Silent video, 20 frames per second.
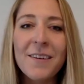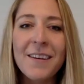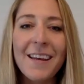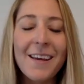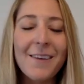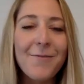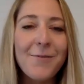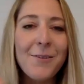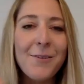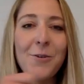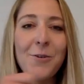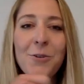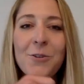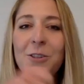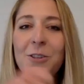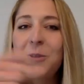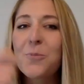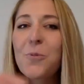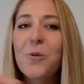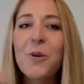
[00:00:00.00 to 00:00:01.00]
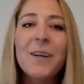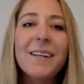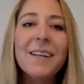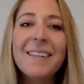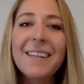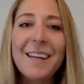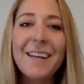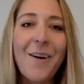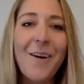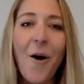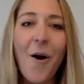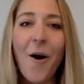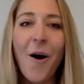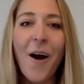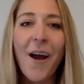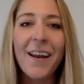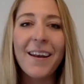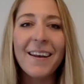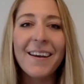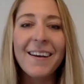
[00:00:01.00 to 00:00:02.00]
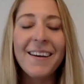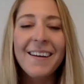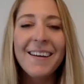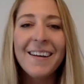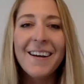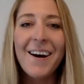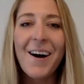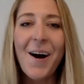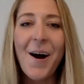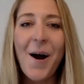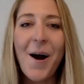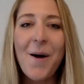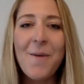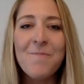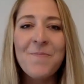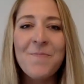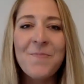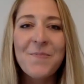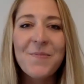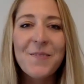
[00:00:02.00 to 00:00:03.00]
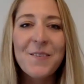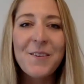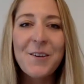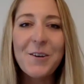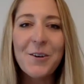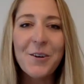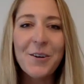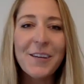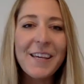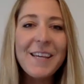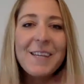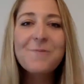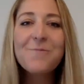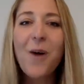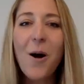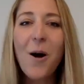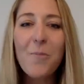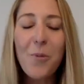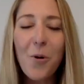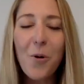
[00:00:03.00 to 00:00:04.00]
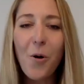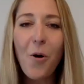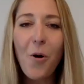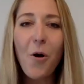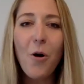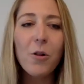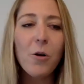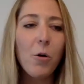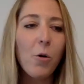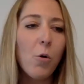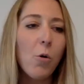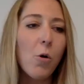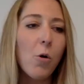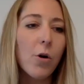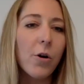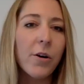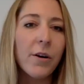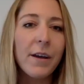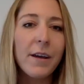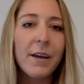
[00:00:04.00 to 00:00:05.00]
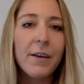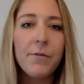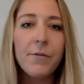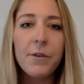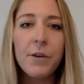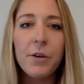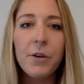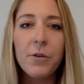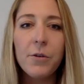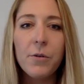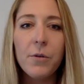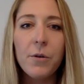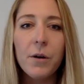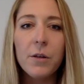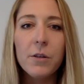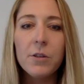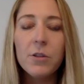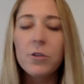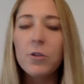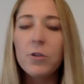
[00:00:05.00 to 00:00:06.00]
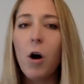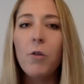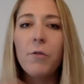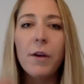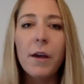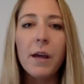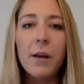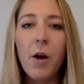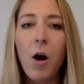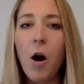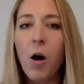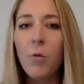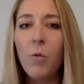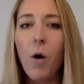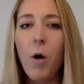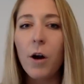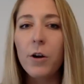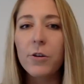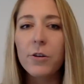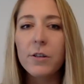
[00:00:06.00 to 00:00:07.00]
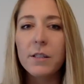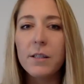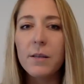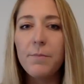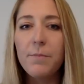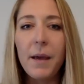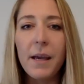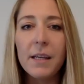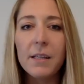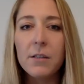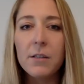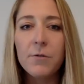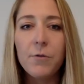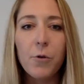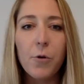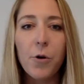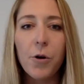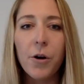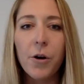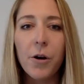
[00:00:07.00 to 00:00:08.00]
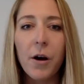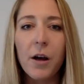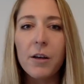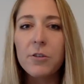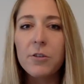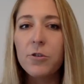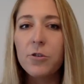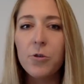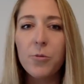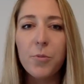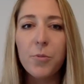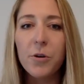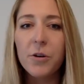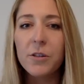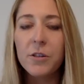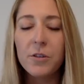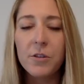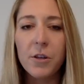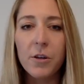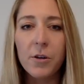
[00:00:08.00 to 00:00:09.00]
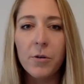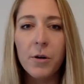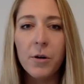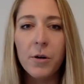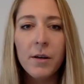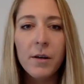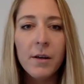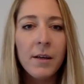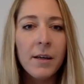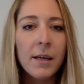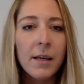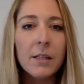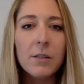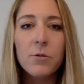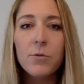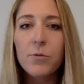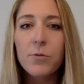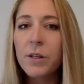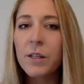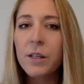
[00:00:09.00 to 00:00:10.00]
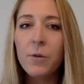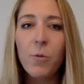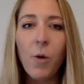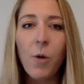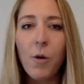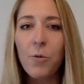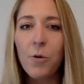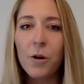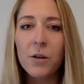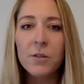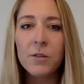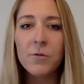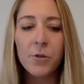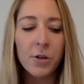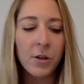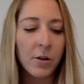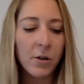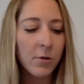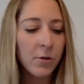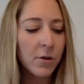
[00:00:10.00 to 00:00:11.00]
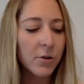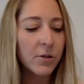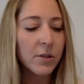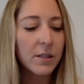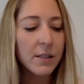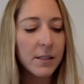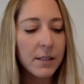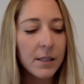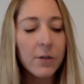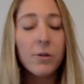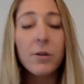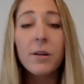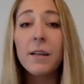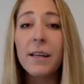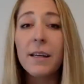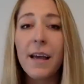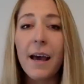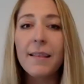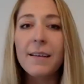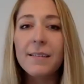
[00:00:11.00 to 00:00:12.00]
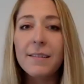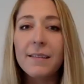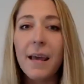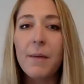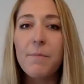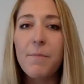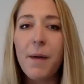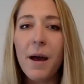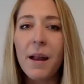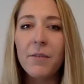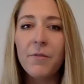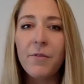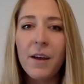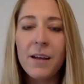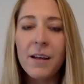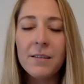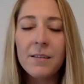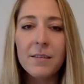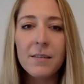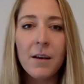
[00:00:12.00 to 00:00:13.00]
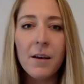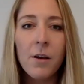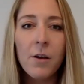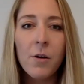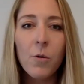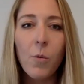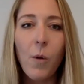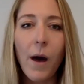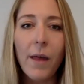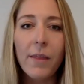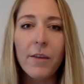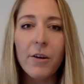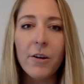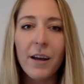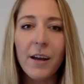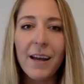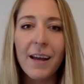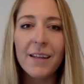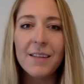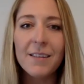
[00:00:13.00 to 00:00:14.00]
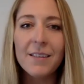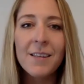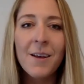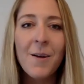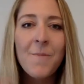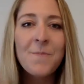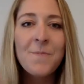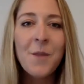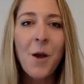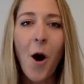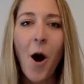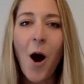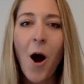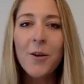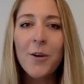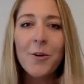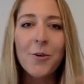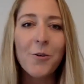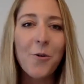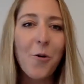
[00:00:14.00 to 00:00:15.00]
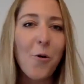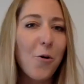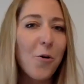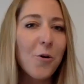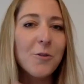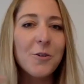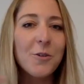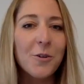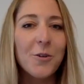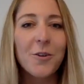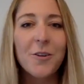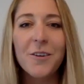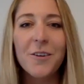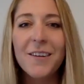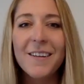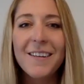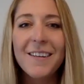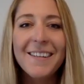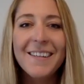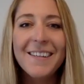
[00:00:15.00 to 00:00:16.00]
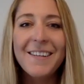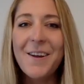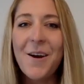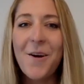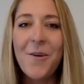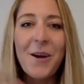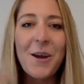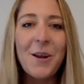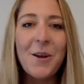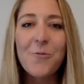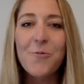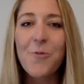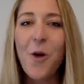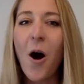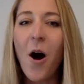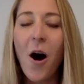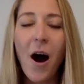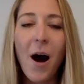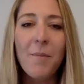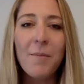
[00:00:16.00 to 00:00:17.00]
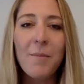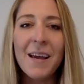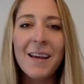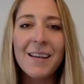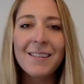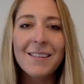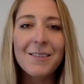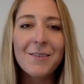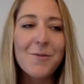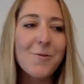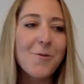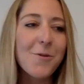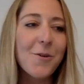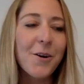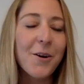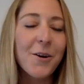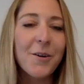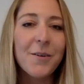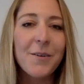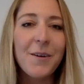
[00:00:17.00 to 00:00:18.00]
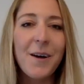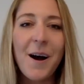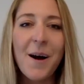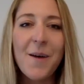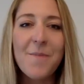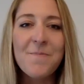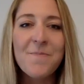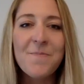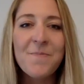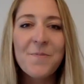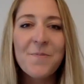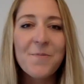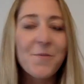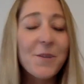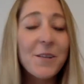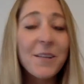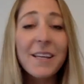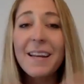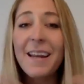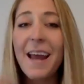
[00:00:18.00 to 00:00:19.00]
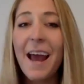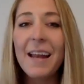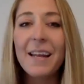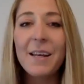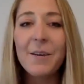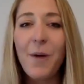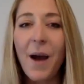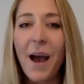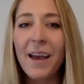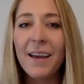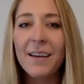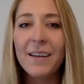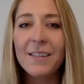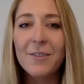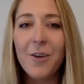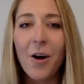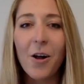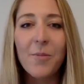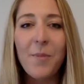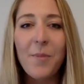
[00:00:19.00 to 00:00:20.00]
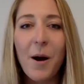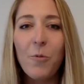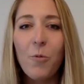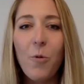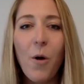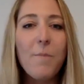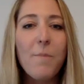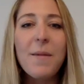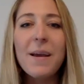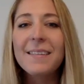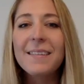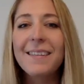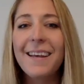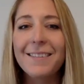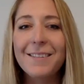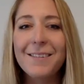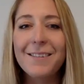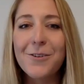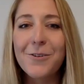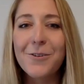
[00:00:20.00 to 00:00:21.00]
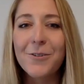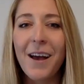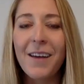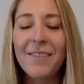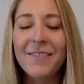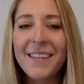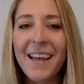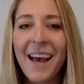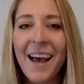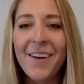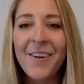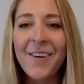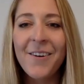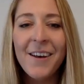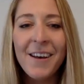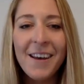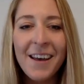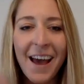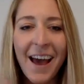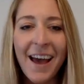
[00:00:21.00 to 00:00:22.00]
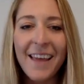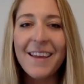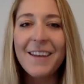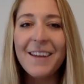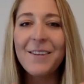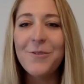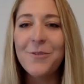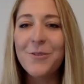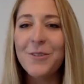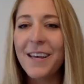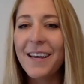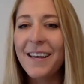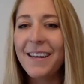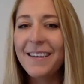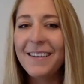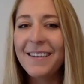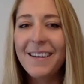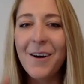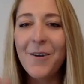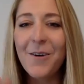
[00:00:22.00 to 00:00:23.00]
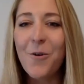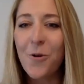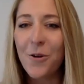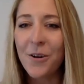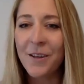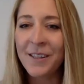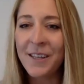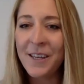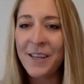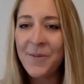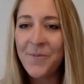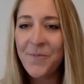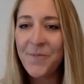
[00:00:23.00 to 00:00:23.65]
if you sprinkle it on your quinoa bowl, or if you dissolve it in hot water as the base for a soup or a stew. It's really what works for you. You're still going to get the same benefits, whether it's hot or cold, or in a raw hummus, or really in any way. It's all about what makes sense in your lifestyle, and then use it accordingly.